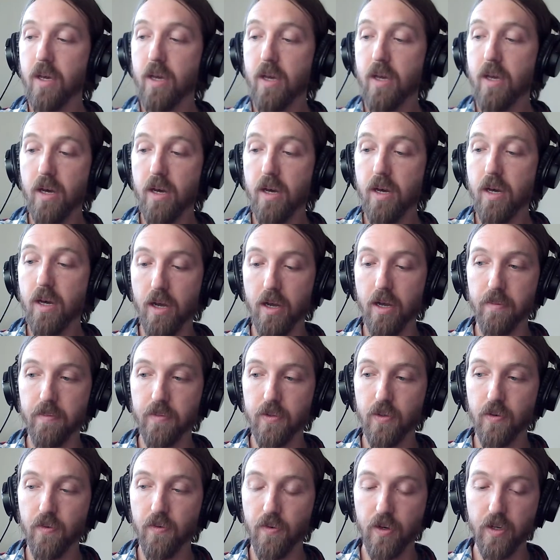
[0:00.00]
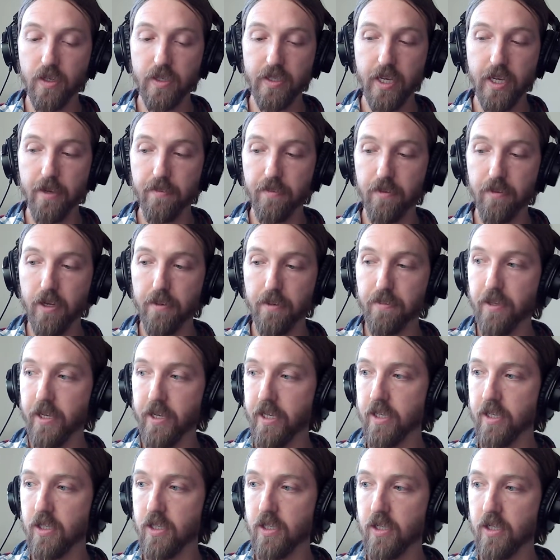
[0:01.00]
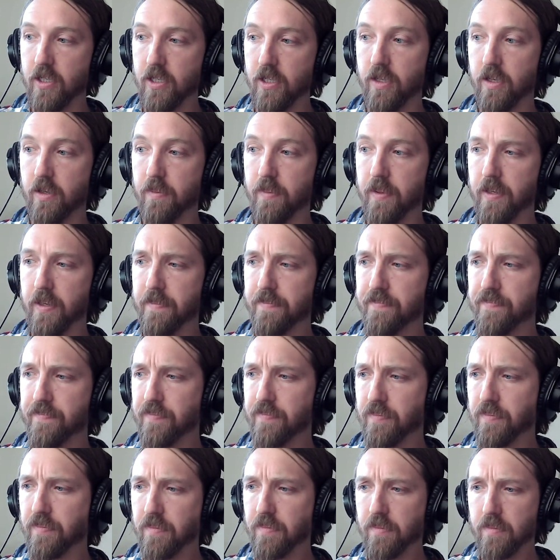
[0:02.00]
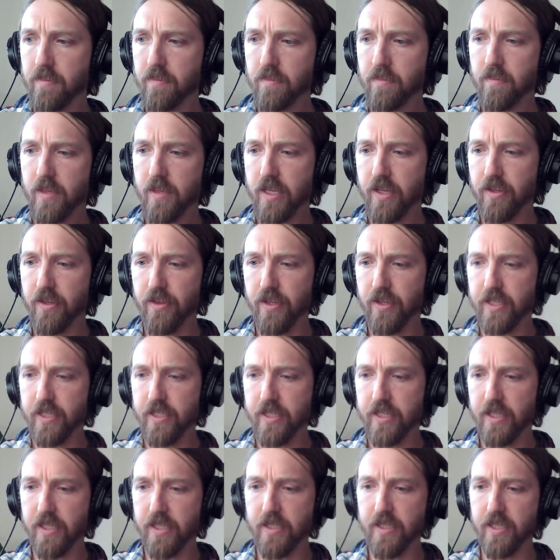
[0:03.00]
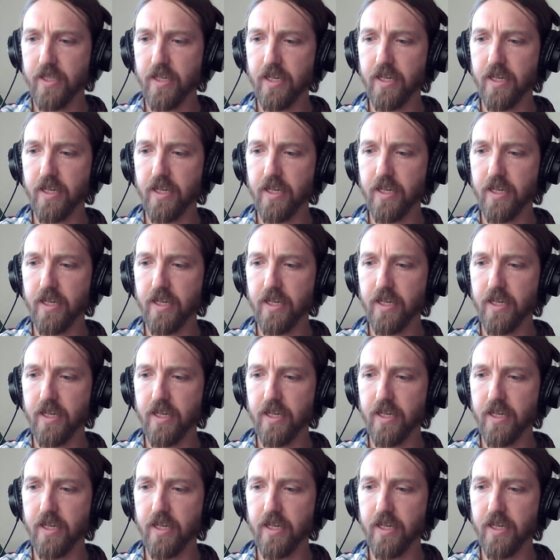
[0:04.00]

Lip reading: So for example, I'll play this one a little bit. This is